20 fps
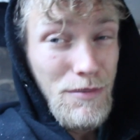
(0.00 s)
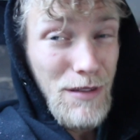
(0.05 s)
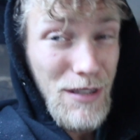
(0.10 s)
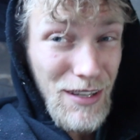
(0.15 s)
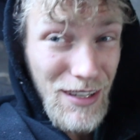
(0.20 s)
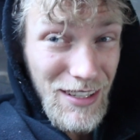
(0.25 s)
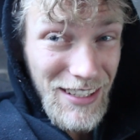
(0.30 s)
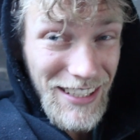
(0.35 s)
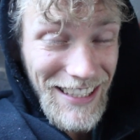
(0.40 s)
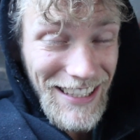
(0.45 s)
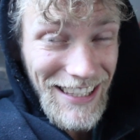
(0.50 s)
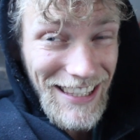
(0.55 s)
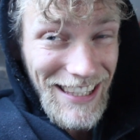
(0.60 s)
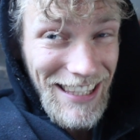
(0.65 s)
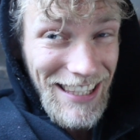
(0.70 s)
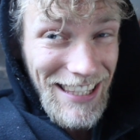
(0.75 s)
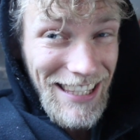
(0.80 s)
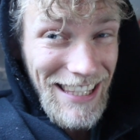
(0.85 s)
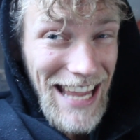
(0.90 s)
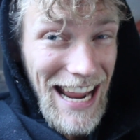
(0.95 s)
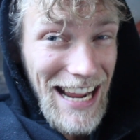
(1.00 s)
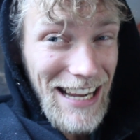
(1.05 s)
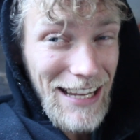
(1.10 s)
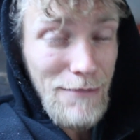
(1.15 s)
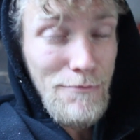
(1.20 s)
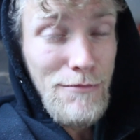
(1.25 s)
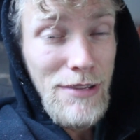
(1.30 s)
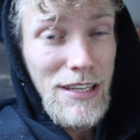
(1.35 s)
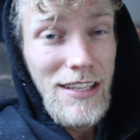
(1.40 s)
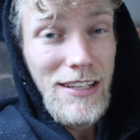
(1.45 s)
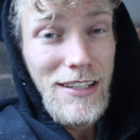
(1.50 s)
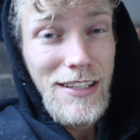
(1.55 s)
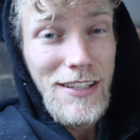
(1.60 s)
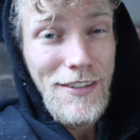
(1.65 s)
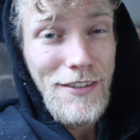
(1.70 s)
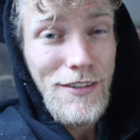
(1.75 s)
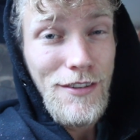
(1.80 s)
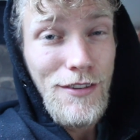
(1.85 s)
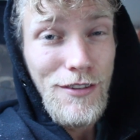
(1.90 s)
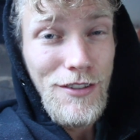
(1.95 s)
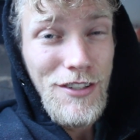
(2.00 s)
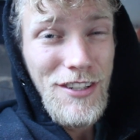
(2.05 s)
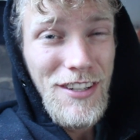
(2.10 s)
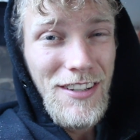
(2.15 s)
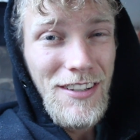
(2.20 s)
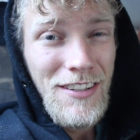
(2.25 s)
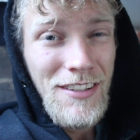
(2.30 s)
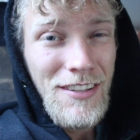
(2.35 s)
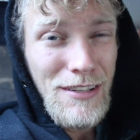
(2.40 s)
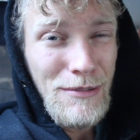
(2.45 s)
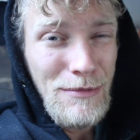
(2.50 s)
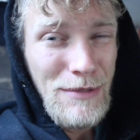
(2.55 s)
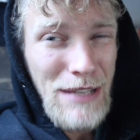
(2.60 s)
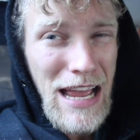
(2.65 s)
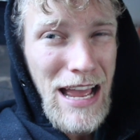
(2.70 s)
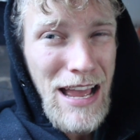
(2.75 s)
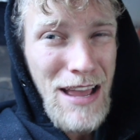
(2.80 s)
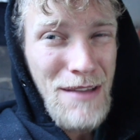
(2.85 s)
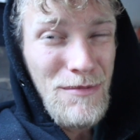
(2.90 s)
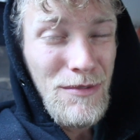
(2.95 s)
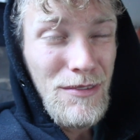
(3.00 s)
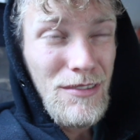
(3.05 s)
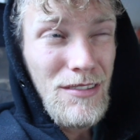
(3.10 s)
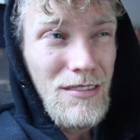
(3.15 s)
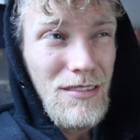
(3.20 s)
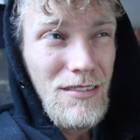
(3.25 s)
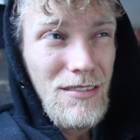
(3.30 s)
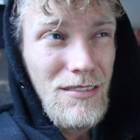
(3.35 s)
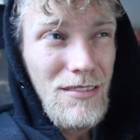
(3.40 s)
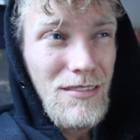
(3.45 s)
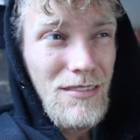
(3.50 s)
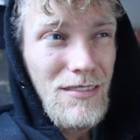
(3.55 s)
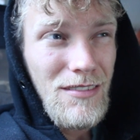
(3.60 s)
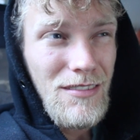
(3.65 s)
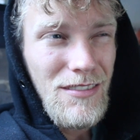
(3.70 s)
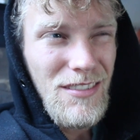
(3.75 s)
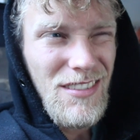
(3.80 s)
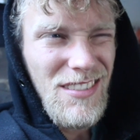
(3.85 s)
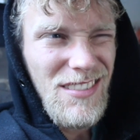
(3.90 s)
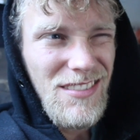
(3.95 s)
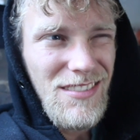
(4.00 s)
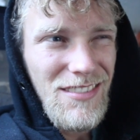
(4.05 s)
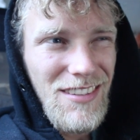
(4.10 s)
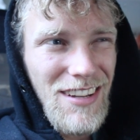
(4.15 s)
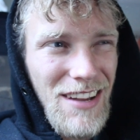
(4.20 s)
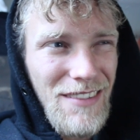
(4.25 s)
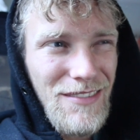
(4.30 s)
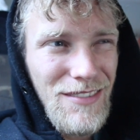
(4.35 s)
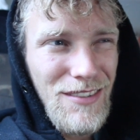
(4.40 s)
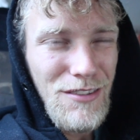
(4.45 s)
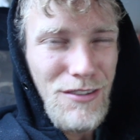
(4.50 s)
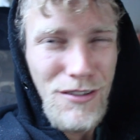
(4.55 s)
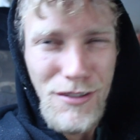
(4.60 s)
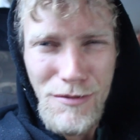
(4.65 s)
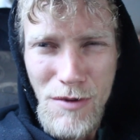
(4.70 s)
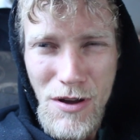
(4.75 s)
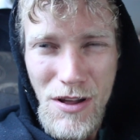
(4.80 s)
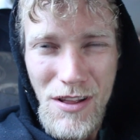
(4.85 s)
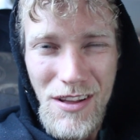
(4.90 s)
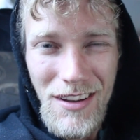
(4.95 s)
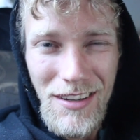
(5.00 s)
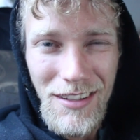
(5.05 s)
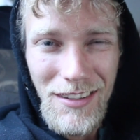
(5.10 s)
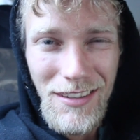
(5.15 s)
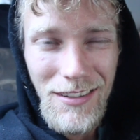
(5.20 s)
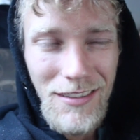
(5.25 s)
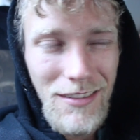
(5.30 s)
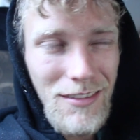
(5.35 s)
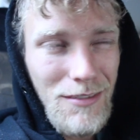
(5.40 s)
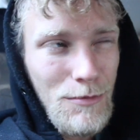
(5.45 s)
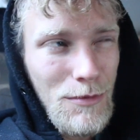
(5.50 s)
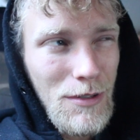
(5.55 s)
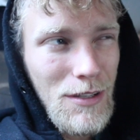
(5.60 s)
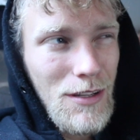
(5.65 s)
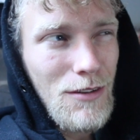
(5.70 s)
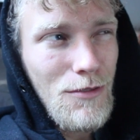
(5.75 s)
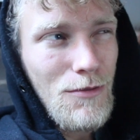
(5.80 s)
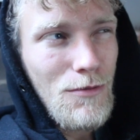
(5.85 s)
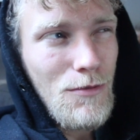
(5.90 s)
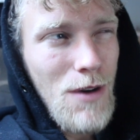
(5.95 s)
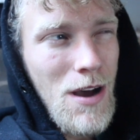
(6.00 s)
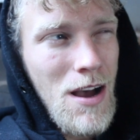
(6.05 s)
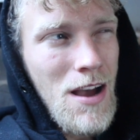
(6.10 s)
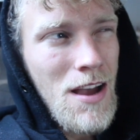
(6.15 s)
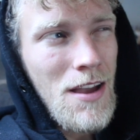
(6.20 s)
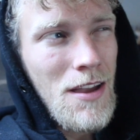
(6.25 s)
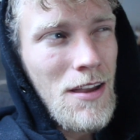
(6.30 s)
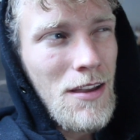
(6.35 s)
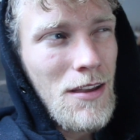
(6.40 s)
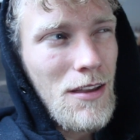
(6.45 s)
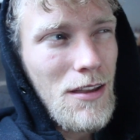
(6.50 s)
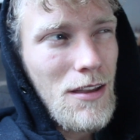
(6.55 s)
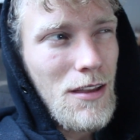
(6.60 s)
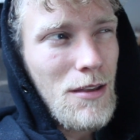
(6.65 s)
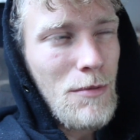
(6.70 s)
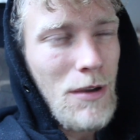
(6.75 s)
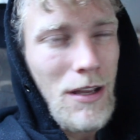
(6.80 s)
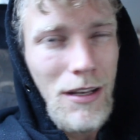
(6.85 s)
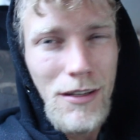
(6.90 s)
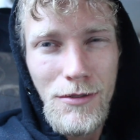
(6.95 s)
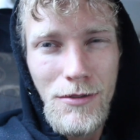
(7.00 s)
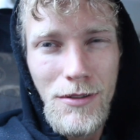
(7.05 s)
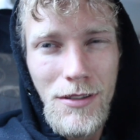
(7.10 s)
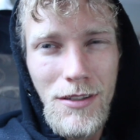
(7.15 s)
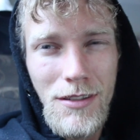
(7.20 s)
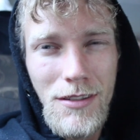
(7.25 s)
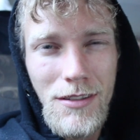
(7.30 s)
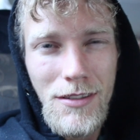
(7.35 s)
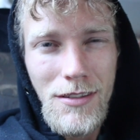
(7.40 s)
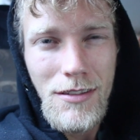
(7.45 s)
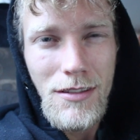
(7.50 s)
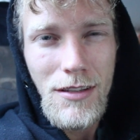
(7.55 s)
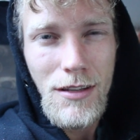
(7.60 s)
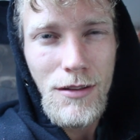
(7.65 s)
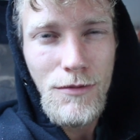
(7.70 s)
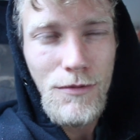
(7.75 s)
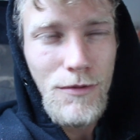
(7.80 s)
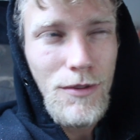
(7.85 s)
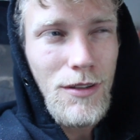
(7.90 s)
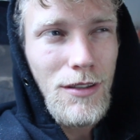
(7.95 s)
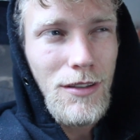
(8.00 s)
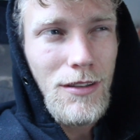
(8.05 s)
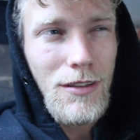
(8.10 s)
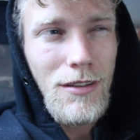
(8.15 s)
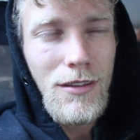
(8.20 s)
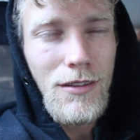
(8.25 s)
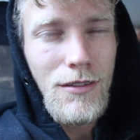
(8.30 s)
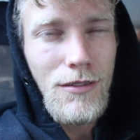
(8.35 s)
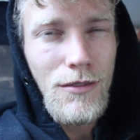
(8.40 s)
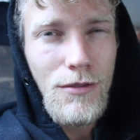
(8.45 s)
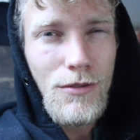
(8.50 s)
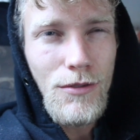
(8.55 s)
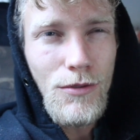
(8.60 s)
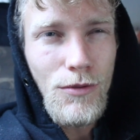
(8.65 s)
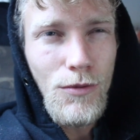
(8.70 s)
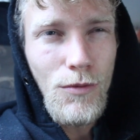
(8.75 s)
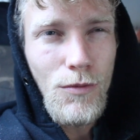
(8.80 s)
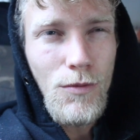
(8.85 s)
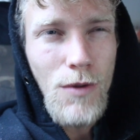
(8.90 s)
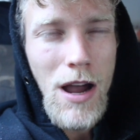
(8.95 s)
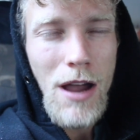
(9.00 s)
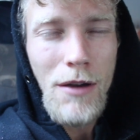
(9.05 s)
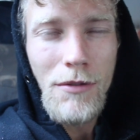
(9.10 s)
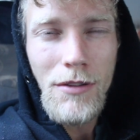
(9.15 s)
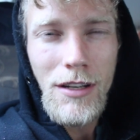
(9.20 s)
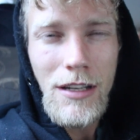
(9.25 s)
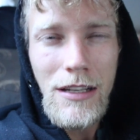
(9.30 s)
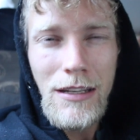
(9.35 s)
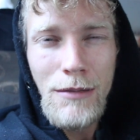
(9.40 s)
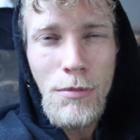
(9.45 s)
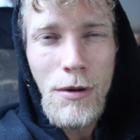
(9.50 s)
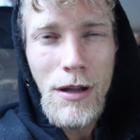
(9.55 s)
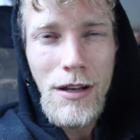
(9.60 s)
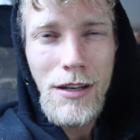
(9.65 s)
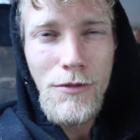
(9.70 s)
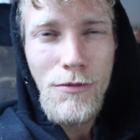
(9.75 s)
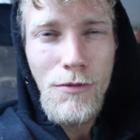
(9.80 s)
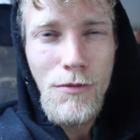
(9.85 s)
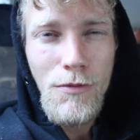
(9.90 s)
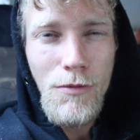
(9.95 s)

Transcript: because that can be discouraging sometimes, just to have such a small audience and be like, well, why am I doing this? Like, really, like, why would anybody